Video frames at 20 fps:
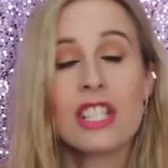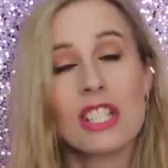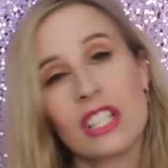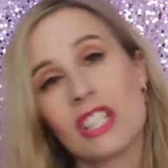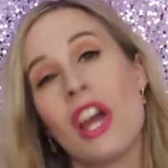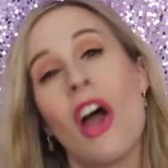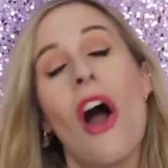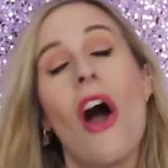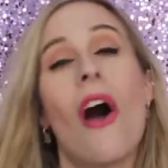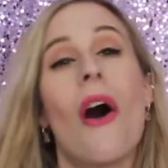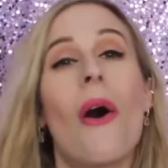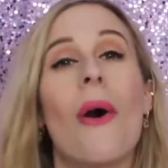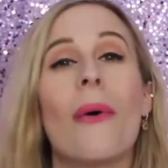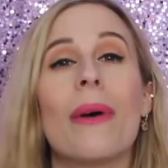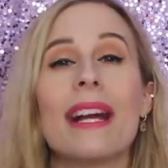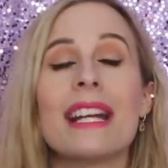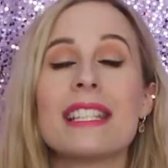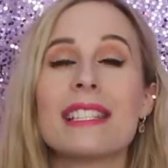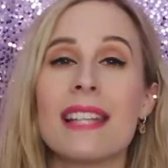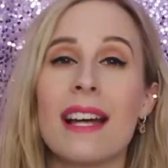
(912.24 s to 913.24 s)

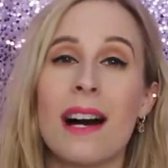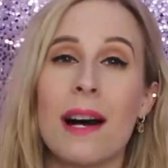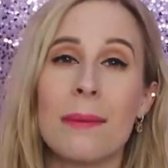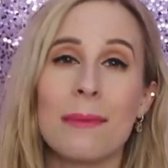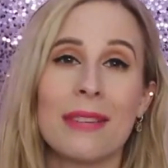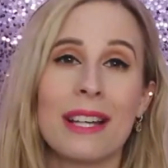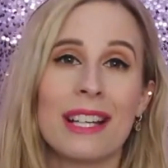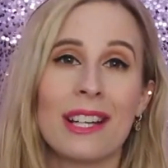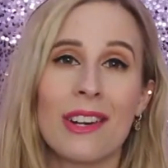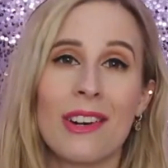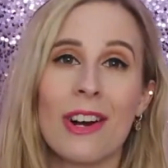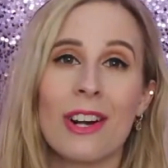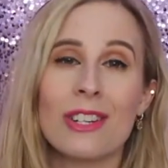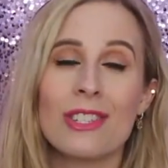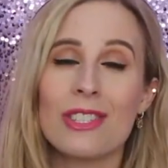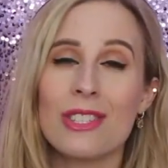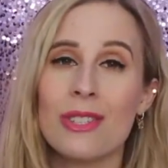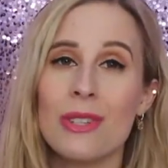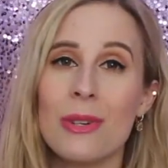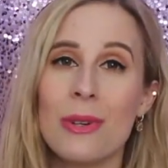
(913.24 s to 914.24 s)
So it's like a
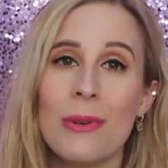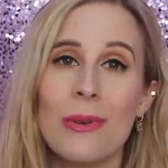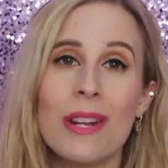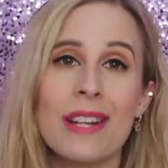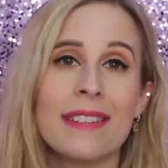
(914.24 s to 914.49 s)
cartoon,